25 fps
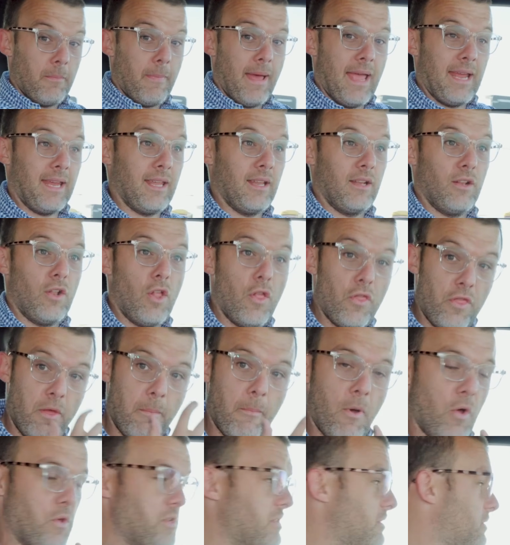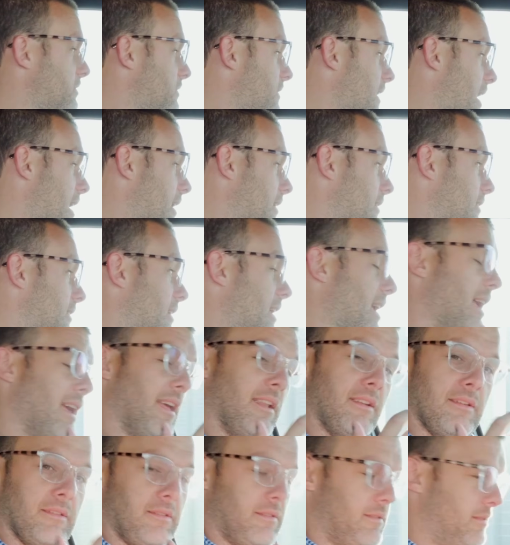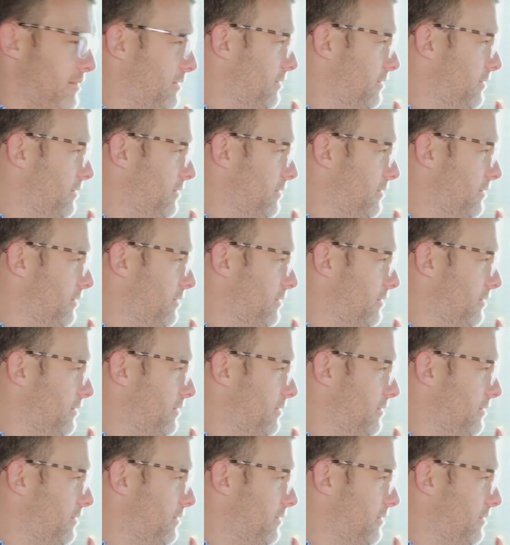make it the most fun. And